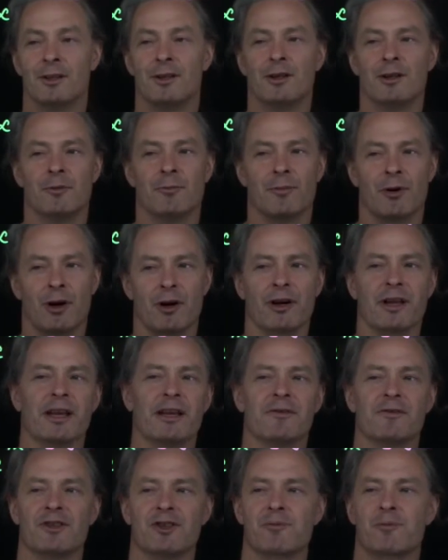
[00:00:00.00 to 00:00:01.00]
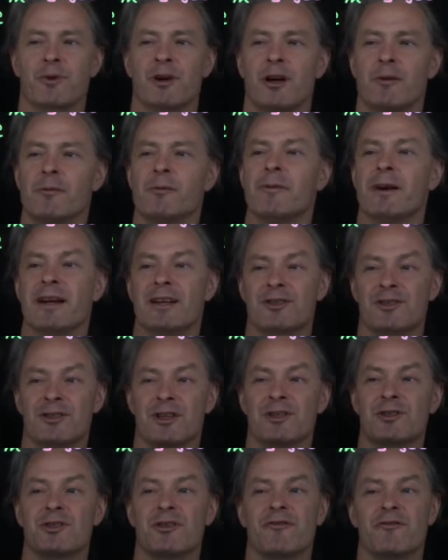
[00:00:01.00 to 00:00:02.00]
Part A of this problem asks
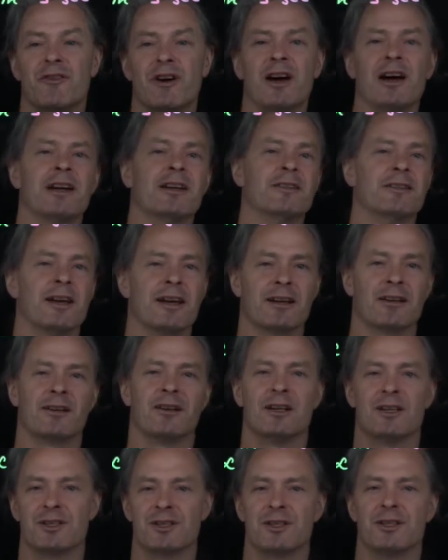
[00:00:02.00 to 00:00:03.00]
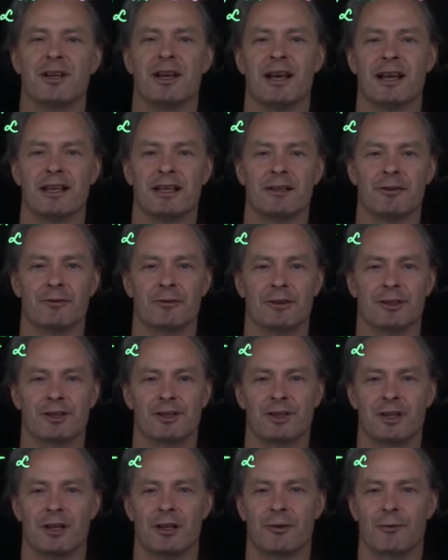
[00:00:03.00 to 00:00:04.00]
us to find that constant angular
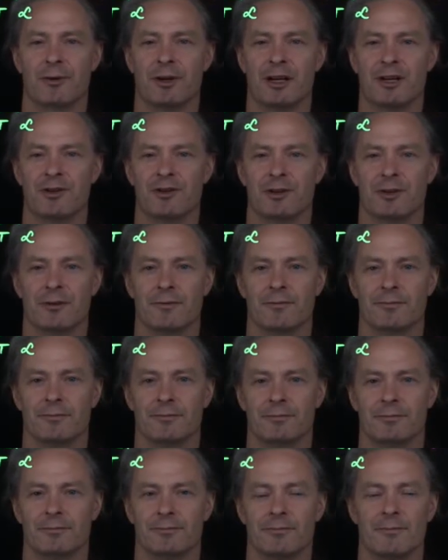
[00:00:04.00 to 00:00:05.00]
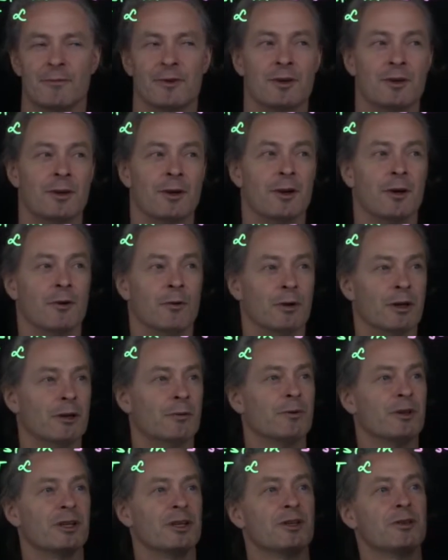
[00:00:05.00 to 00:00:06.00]
acceleration. Well,
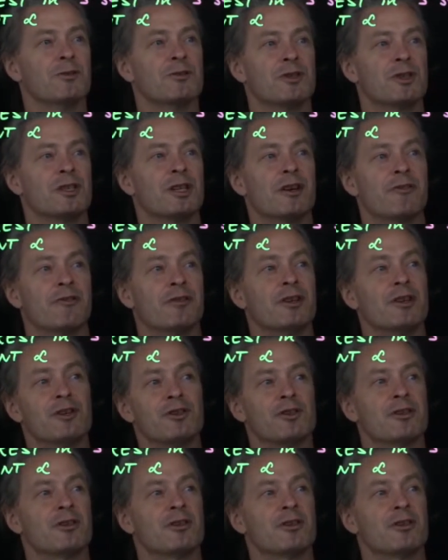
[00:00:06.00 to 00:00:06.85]
we can use the definition of